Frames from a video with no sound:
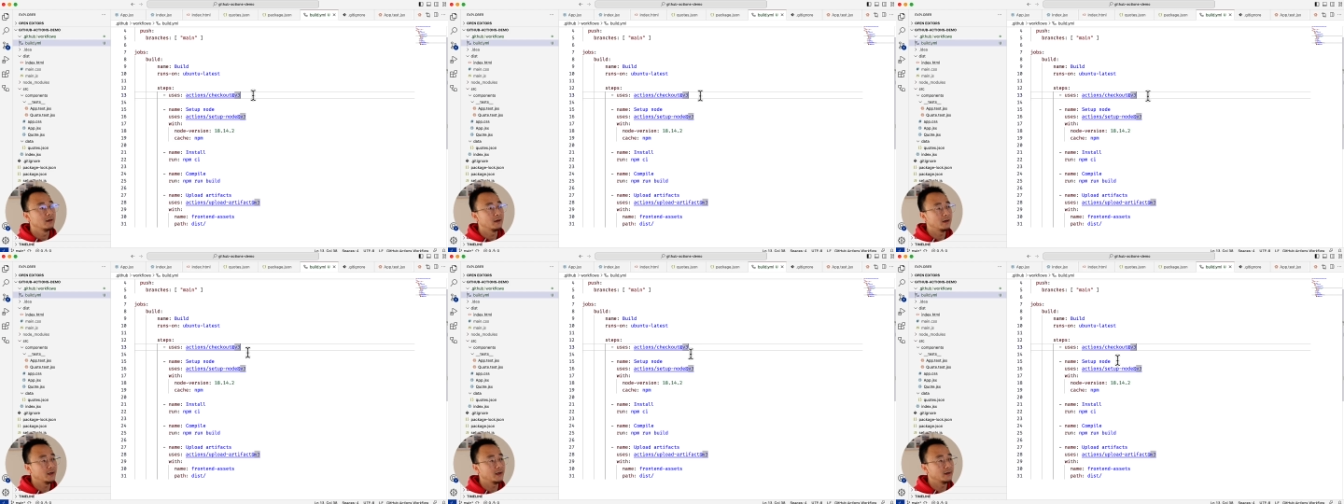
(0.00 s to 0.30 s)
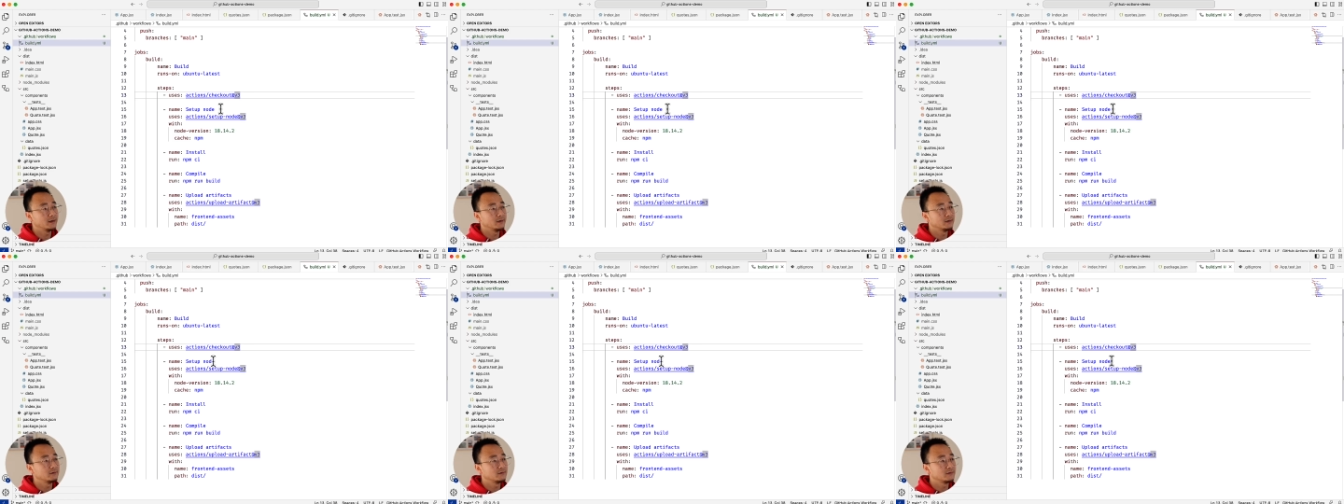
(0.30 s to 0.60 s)

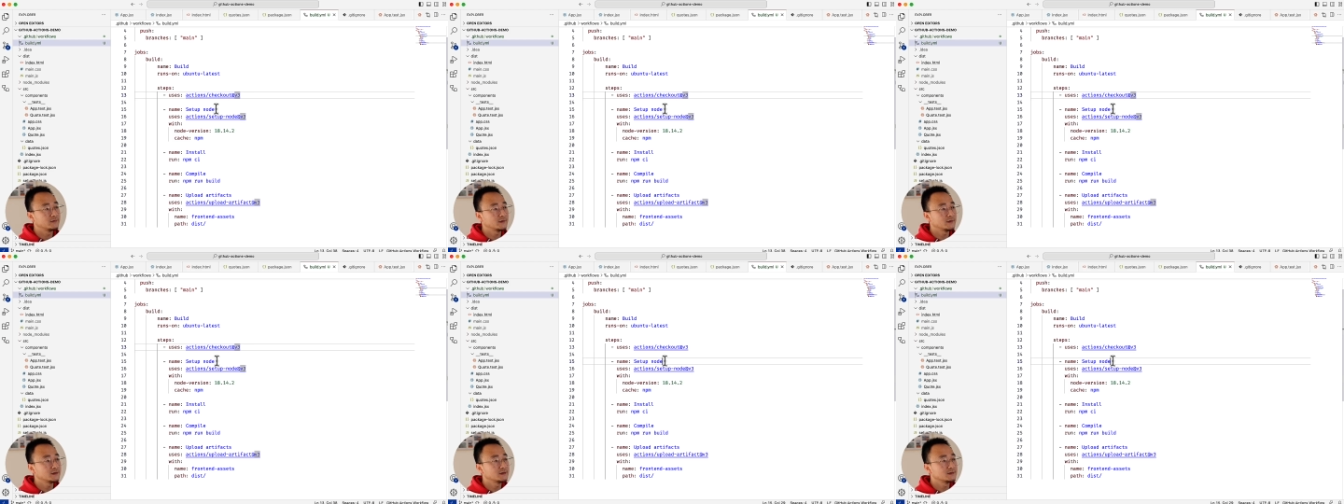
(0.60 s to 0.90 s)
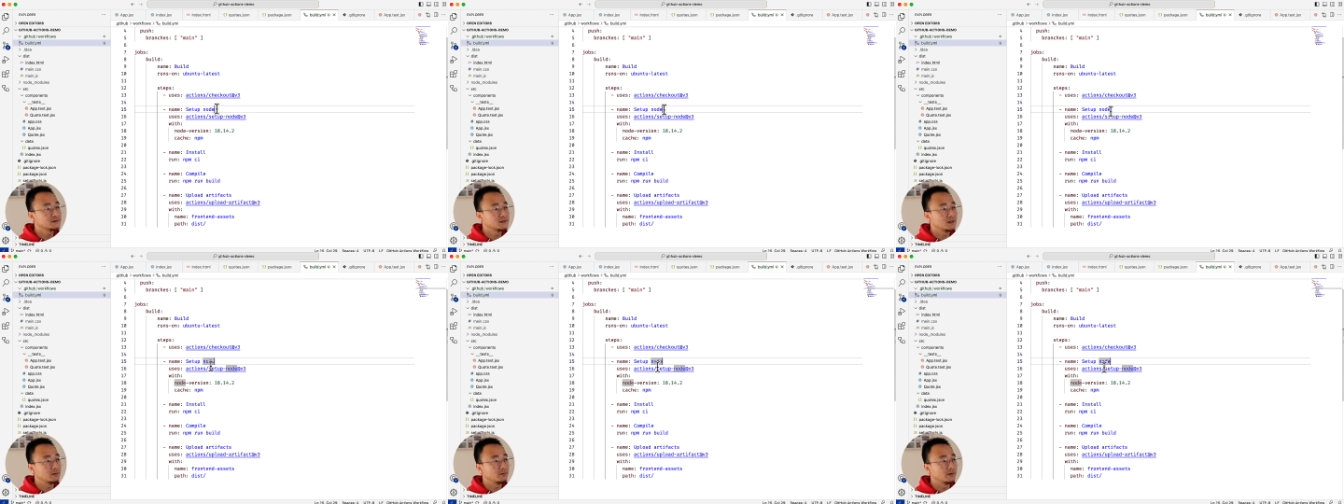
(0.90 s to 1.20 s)
And the second
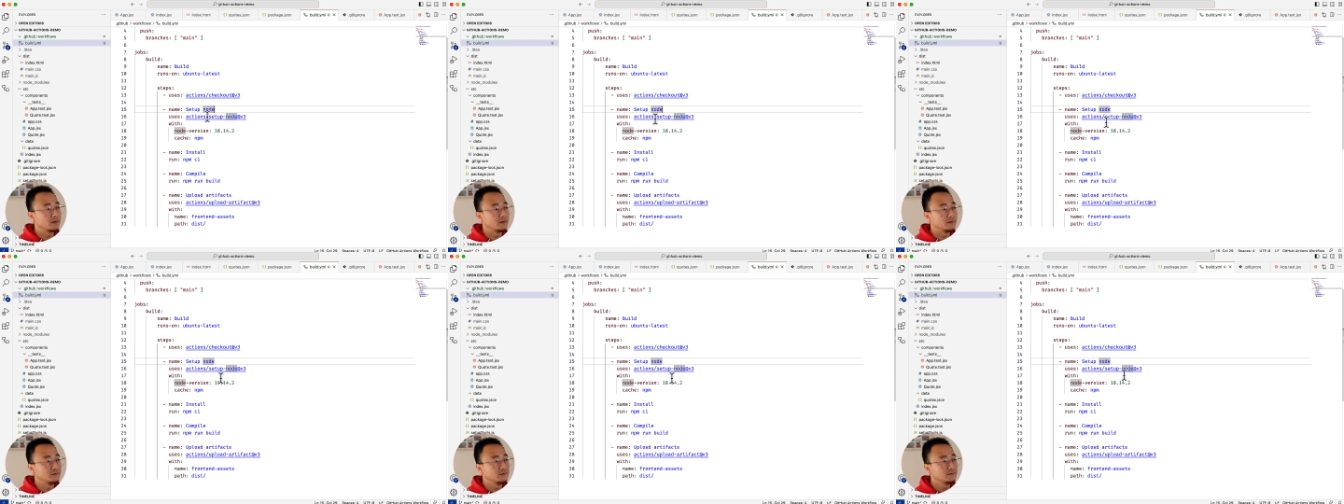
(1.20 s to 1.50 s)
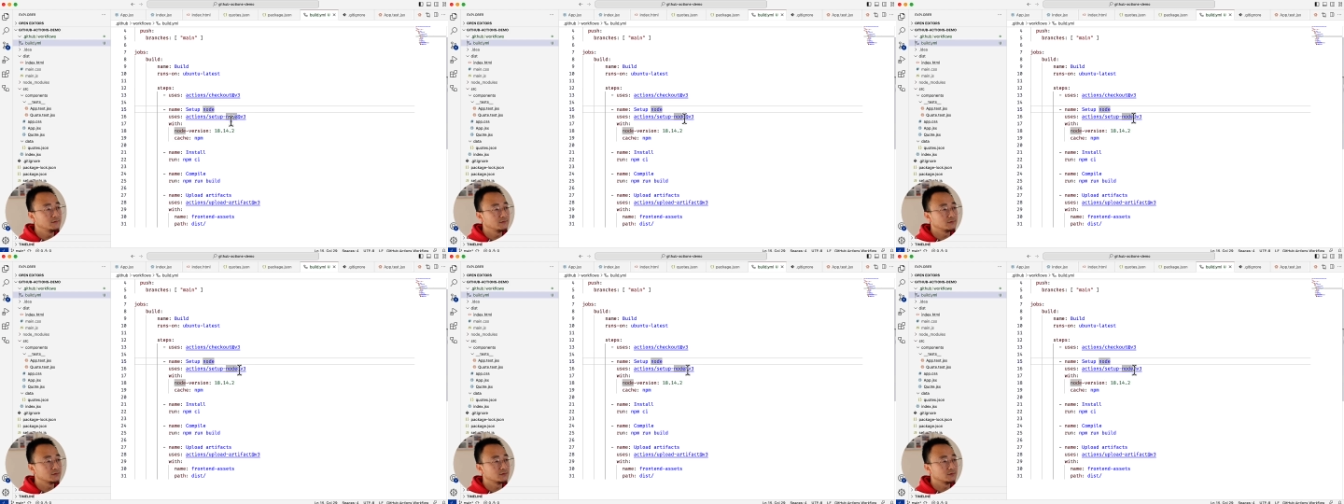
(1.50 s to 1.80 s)
step is
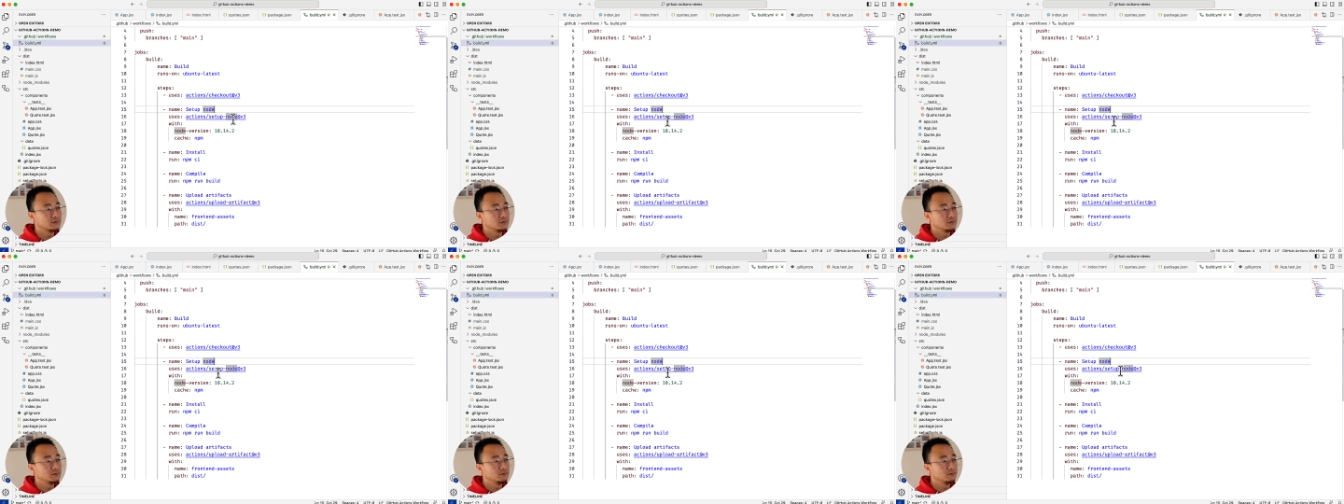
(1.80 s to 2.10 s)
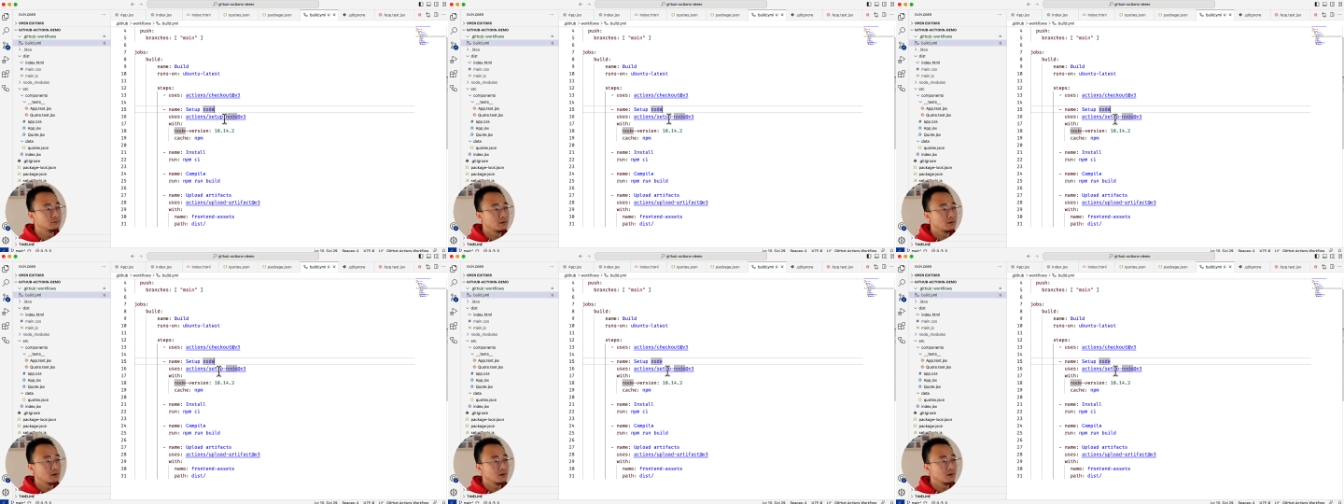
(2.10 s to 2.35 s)
to